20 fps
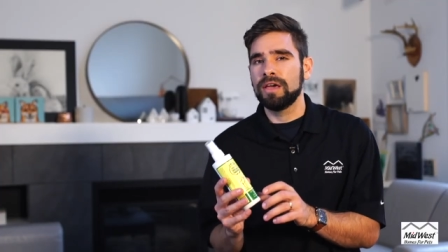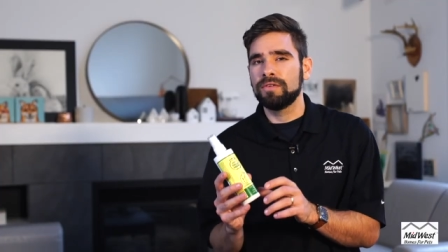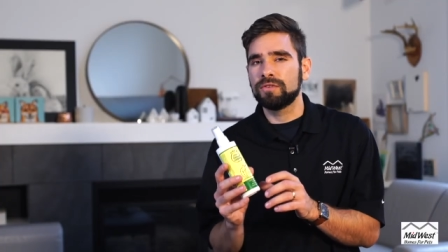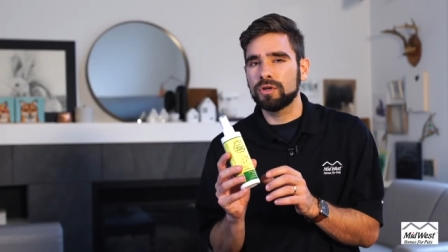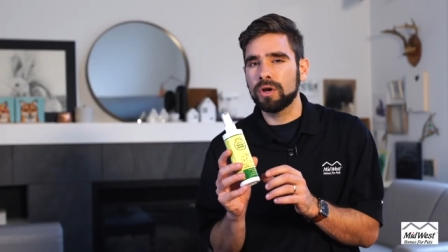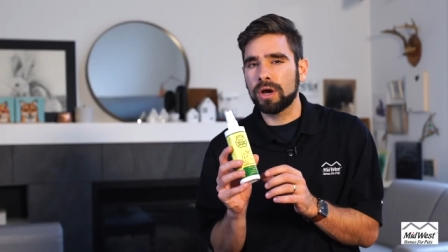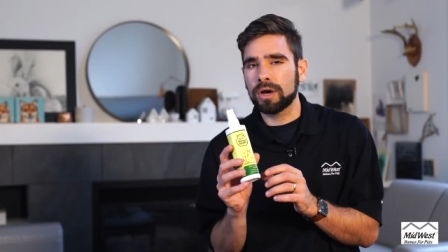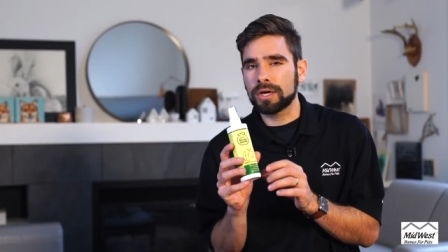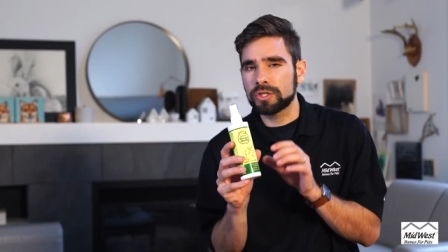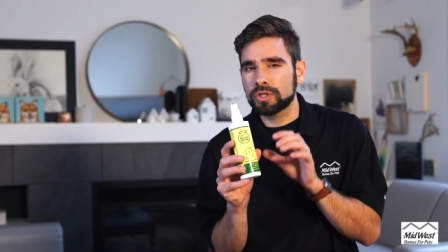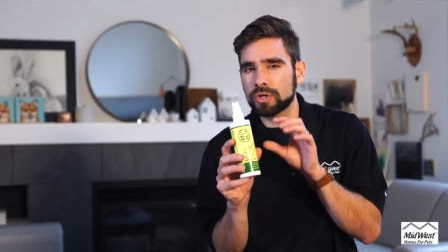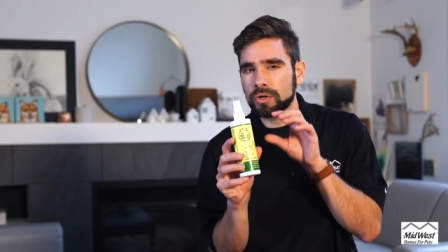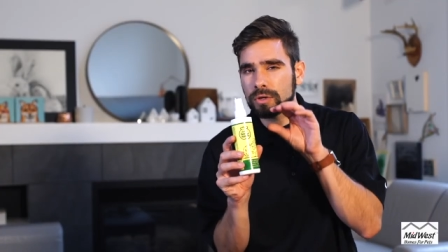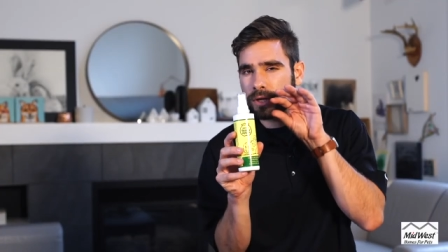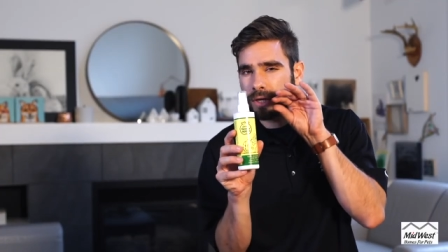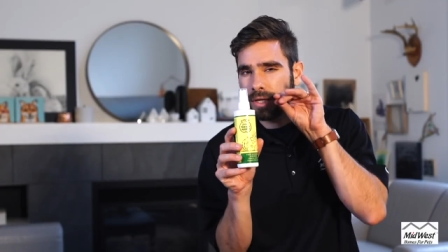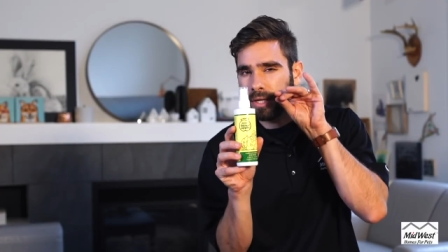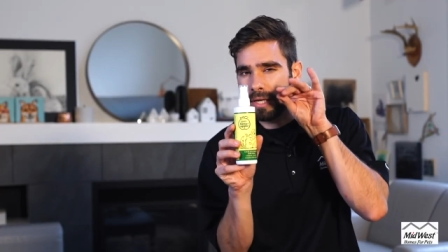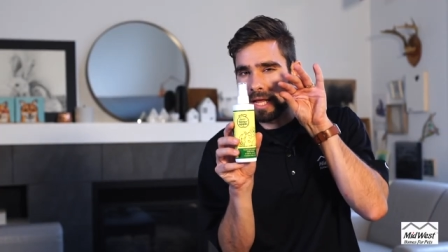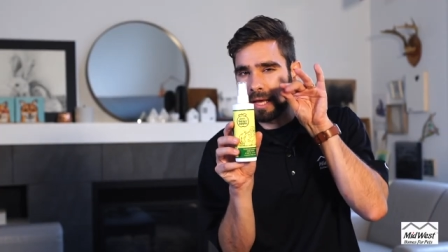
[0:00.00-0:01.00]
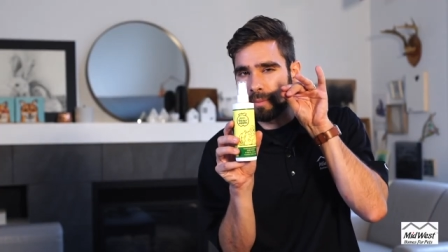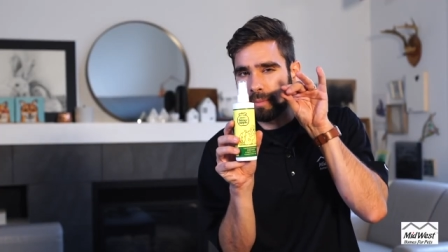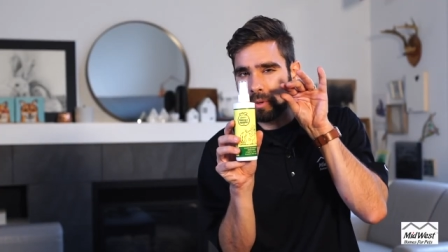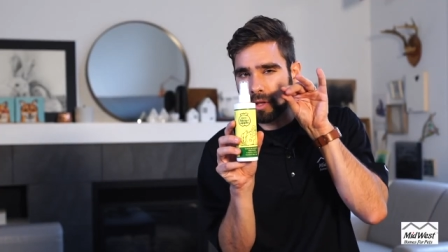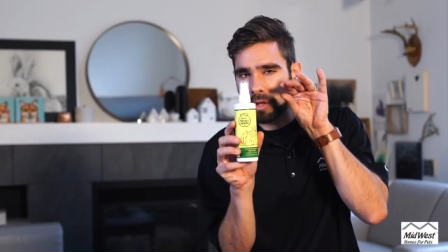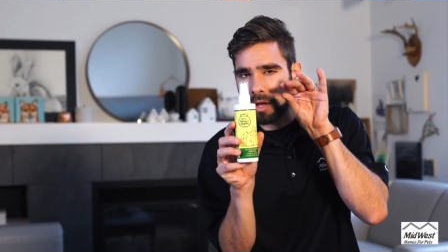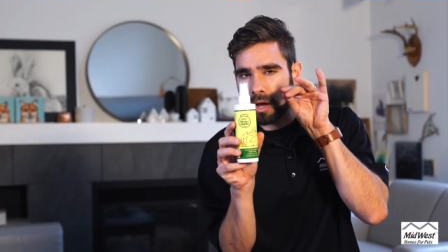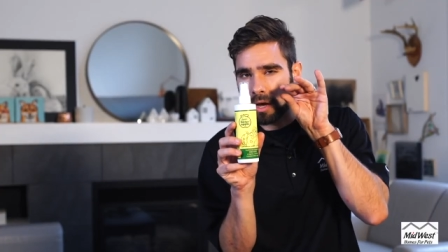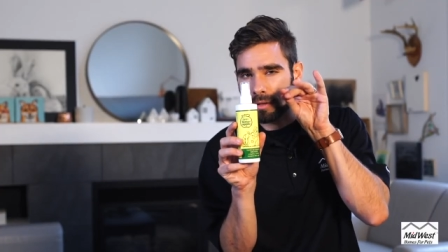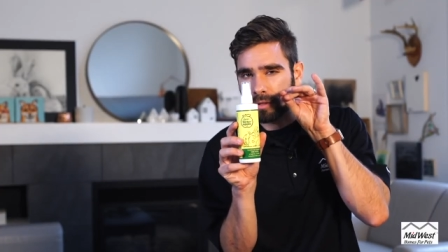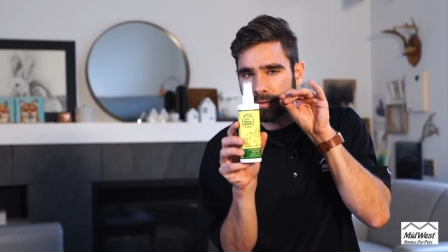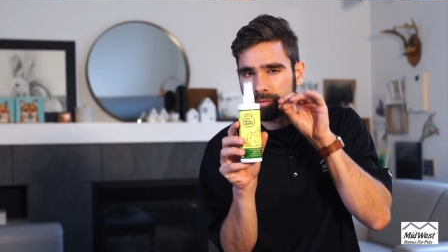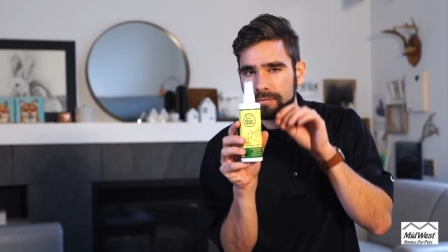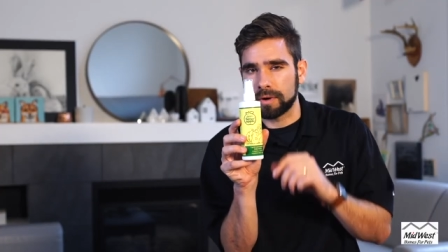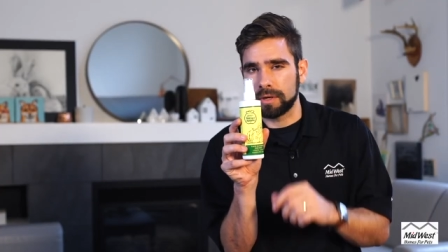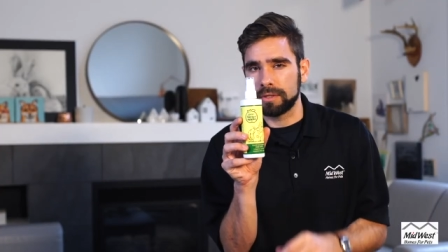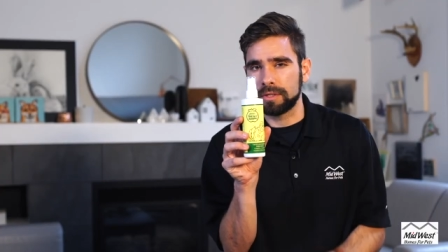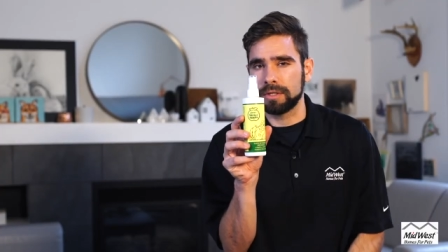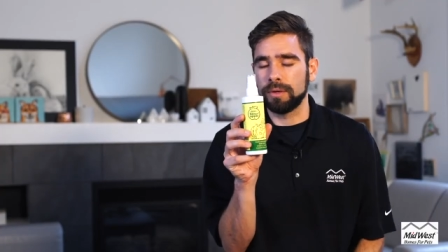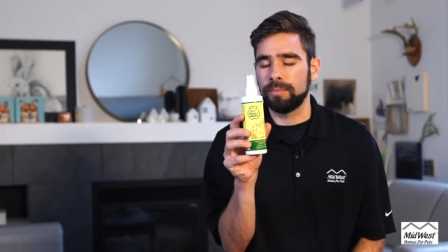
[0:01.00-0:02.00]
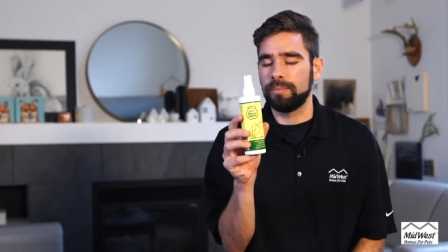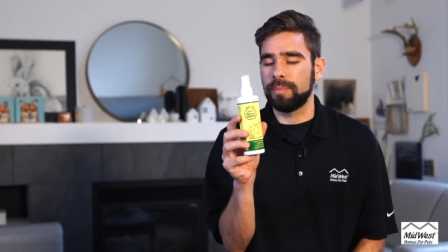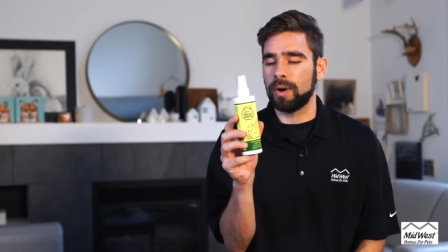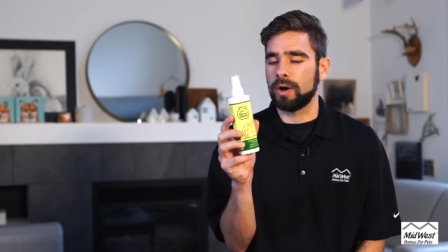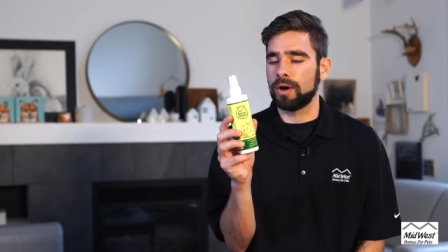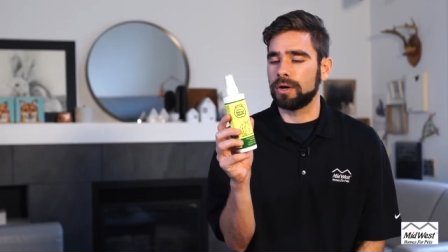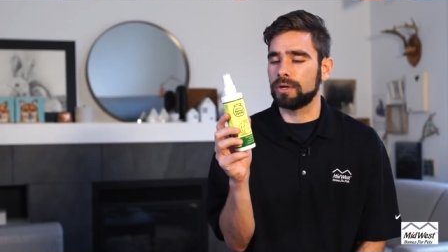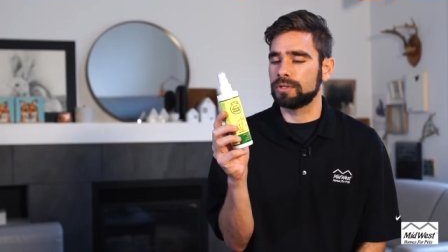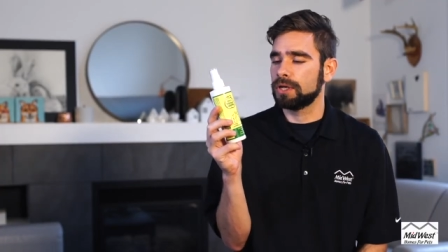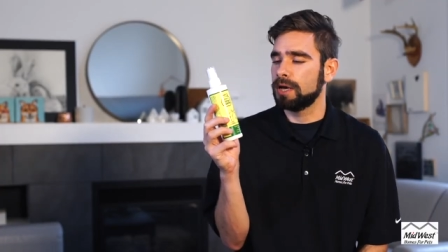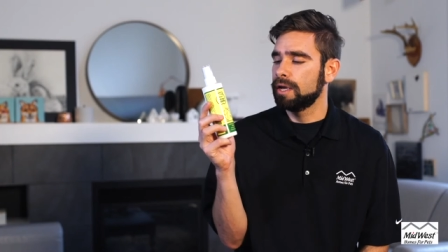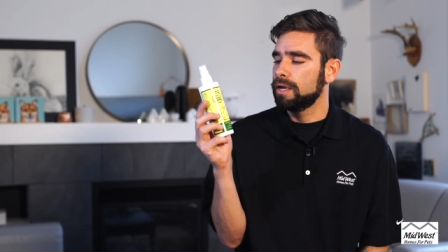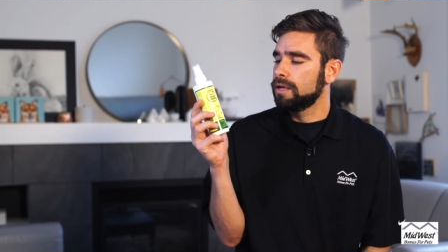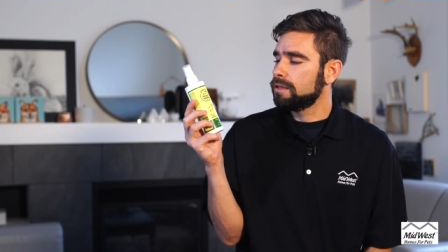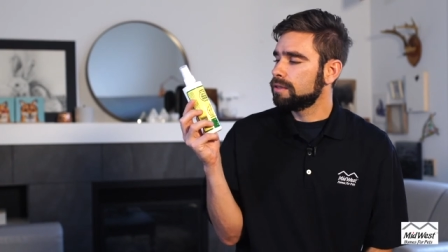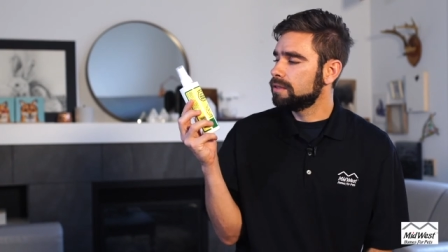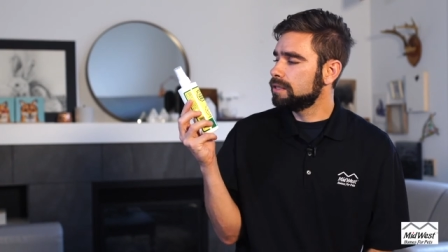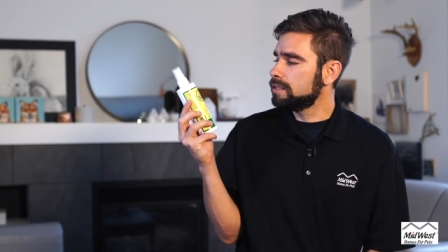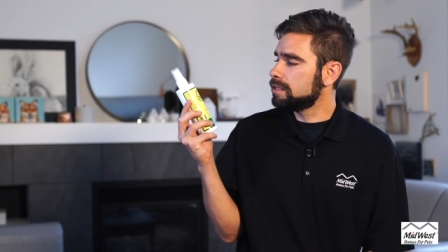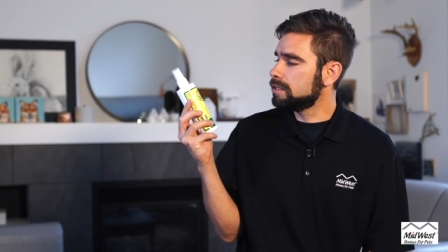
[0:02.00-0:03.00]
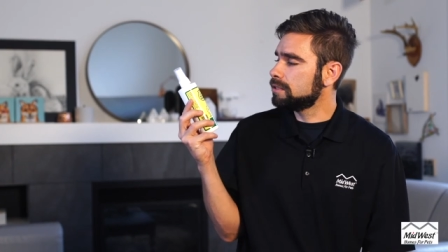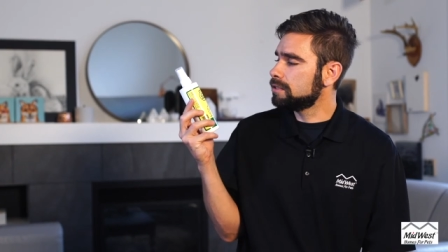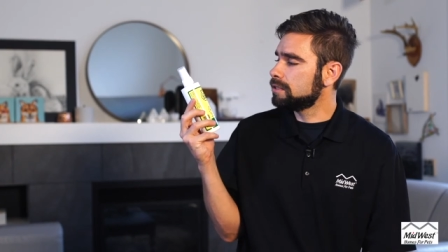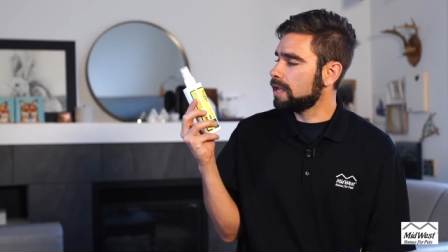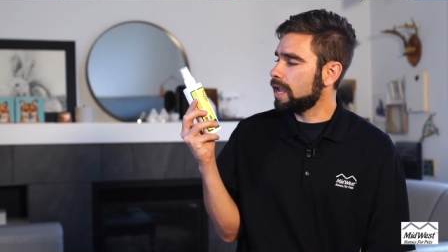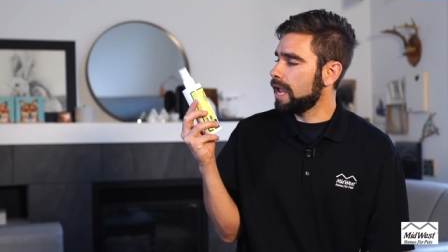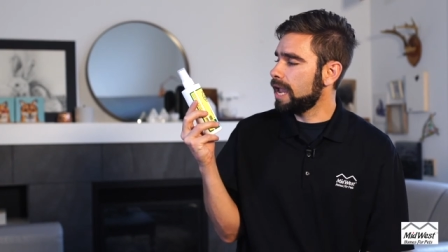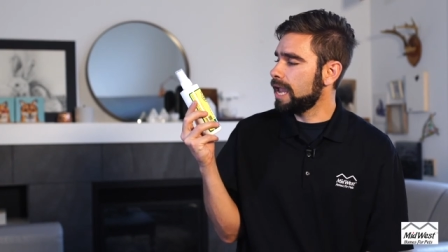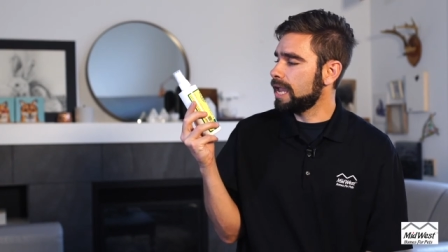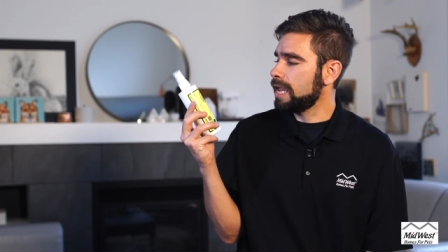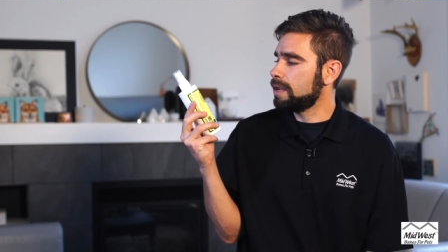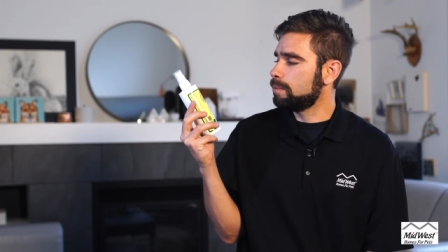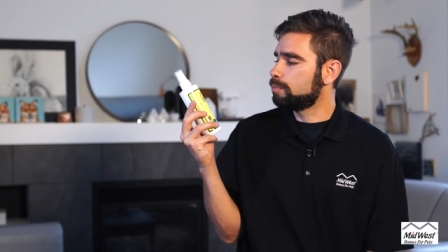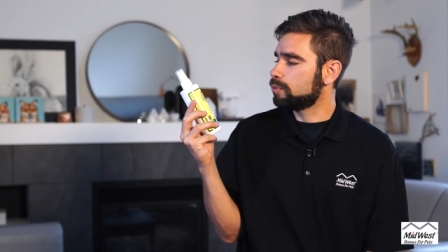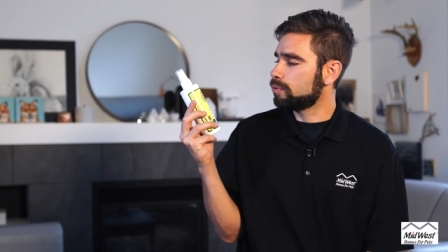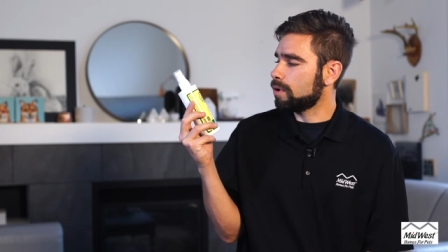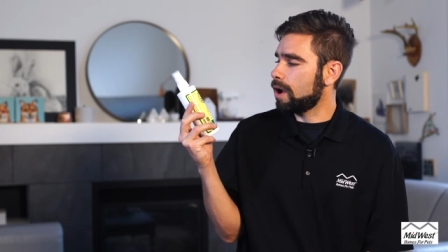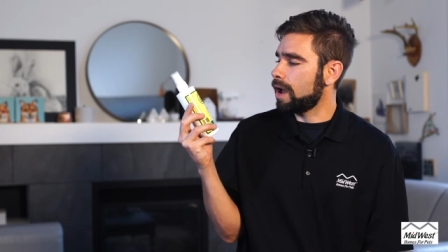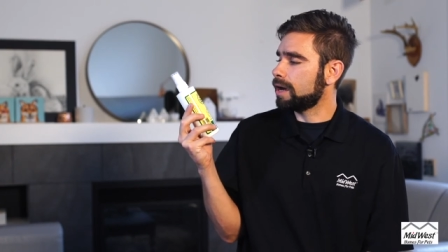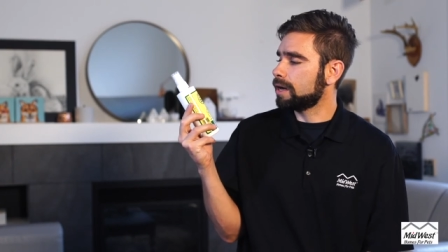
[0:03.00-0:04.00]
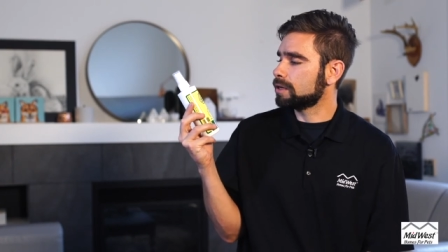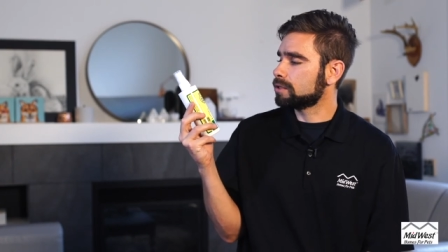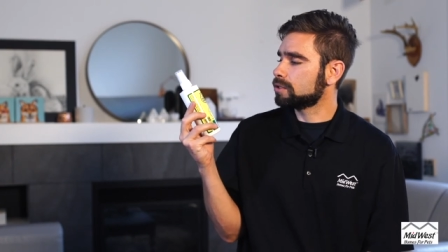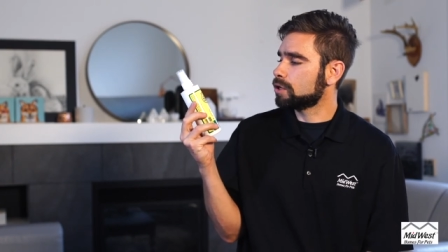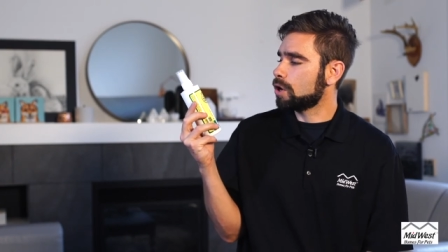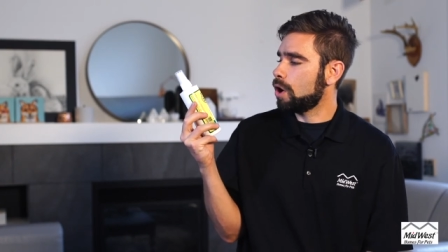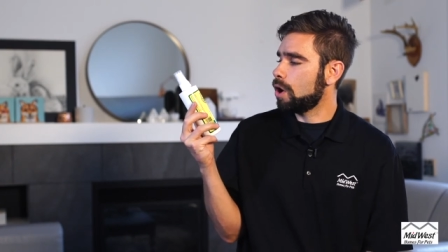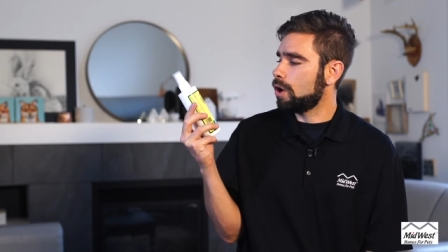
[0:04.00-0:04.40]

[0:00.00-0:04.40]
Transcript: if your dog is starting to nibble on the front of the bars, this is a product